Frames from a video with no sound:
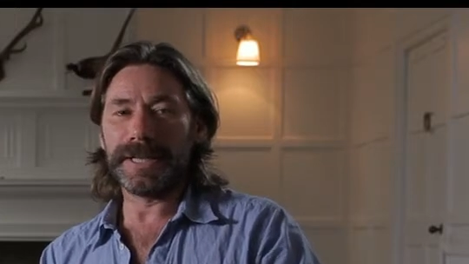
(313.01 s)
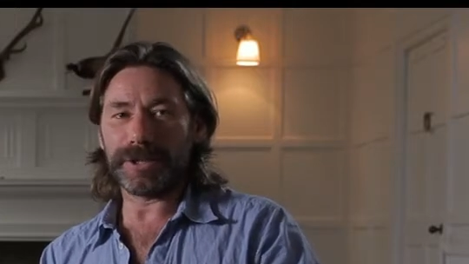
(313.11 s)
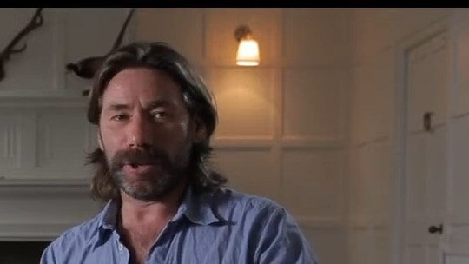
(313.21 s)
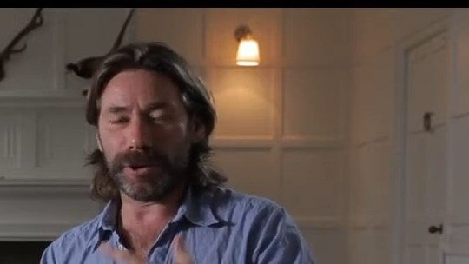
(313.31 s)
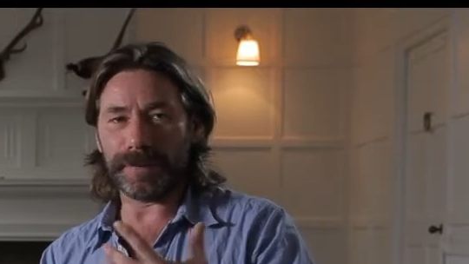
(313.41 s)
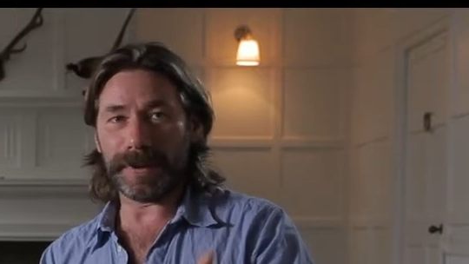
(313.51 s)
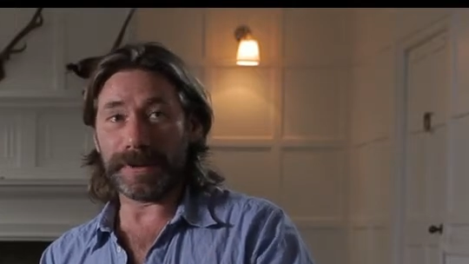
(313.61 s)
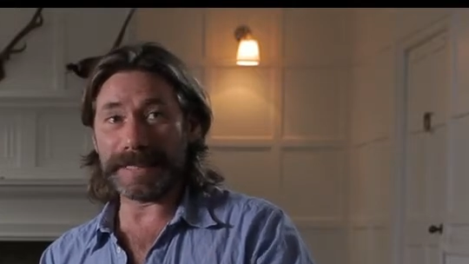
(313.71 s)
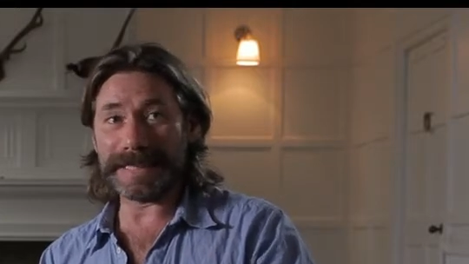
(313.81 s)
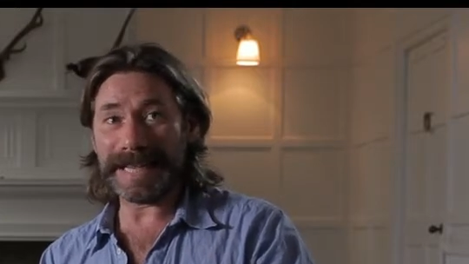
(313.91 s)
So I thought if I
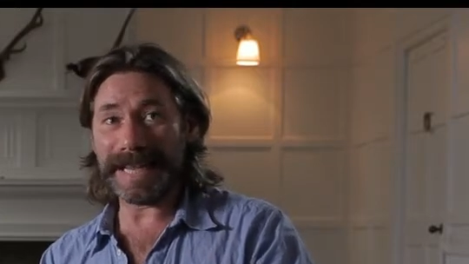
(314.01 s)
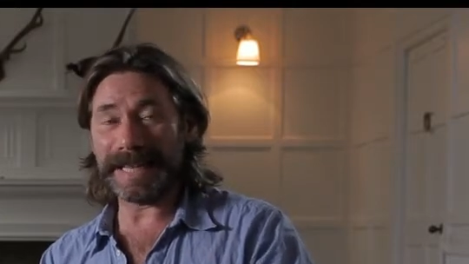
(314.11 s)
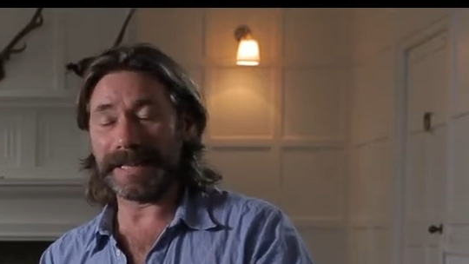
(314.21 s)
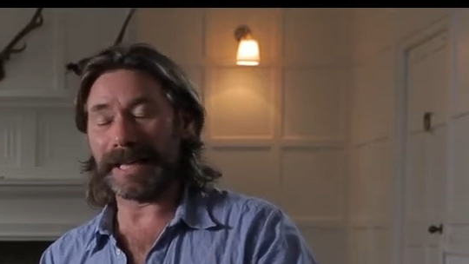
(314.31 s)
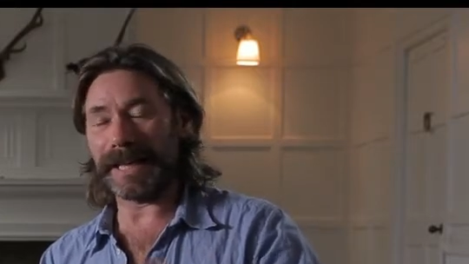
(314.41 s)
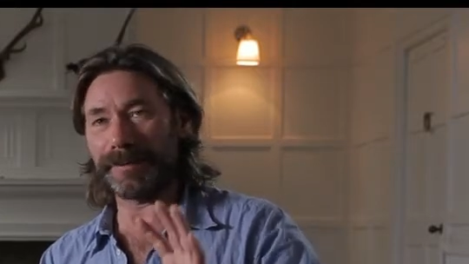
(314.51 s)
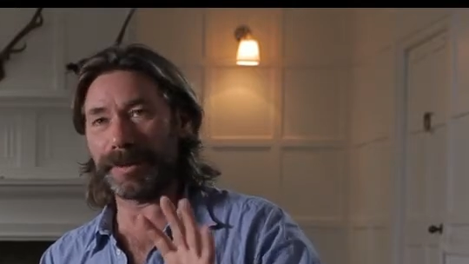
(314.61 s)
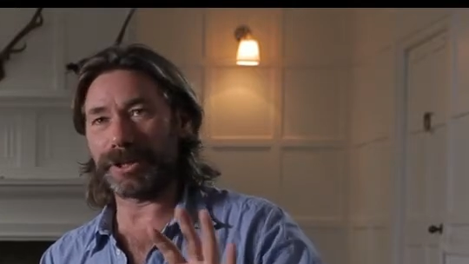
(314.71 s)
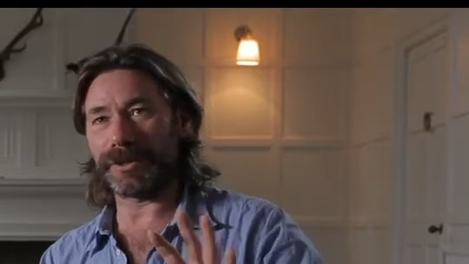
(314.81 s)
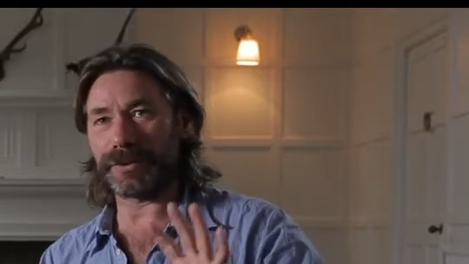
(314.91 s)
could take that
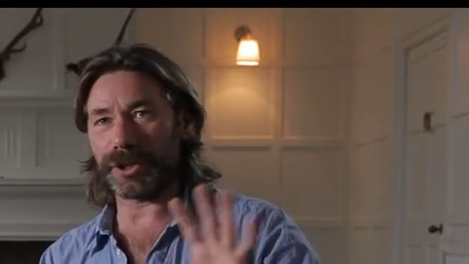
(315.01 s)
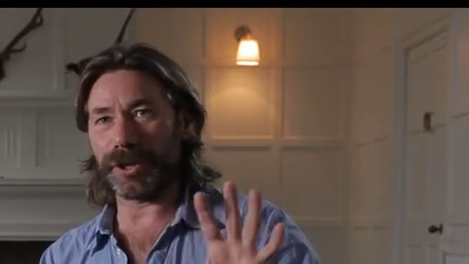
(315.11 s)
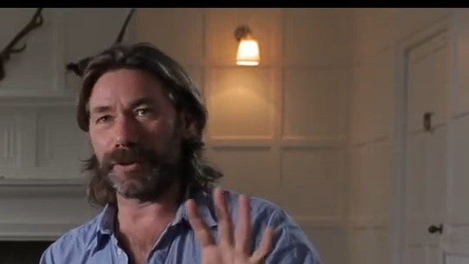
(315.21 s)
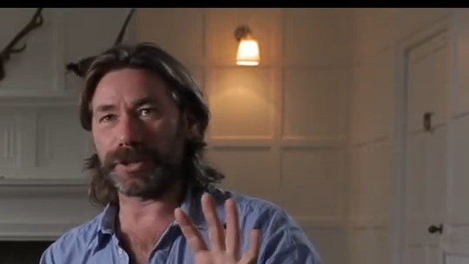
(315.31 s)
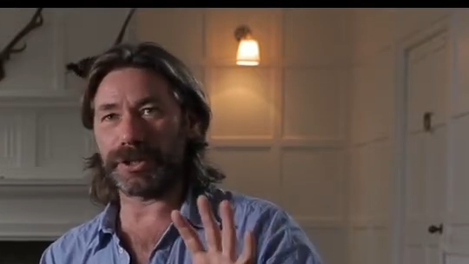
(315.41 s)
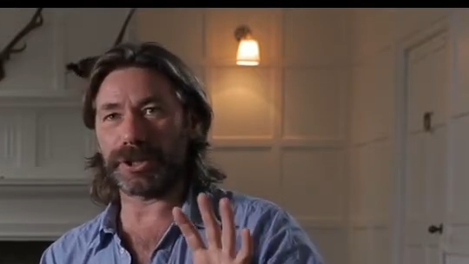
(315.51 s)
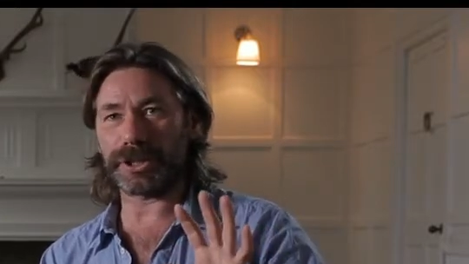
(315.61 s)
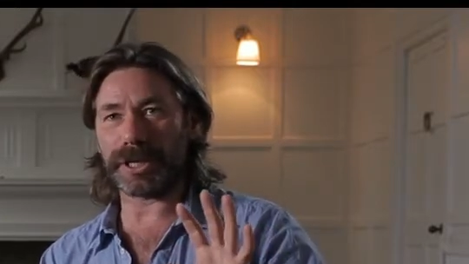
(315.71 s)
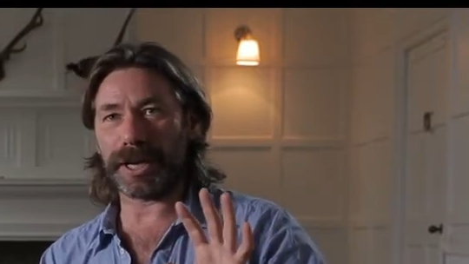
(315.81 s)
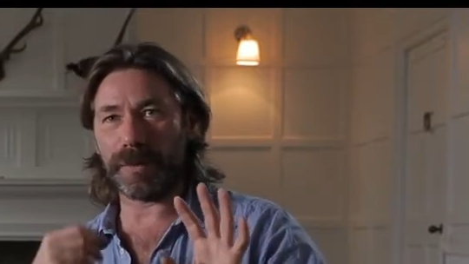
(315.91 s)
image of Duras and
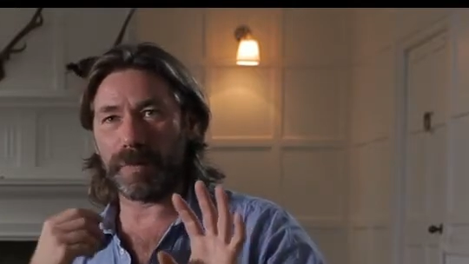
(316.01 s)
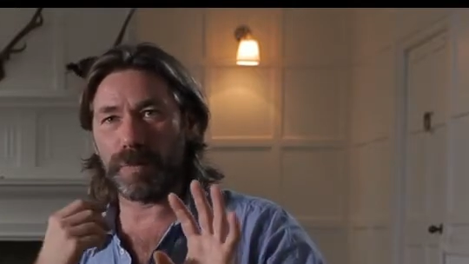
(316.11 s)
just like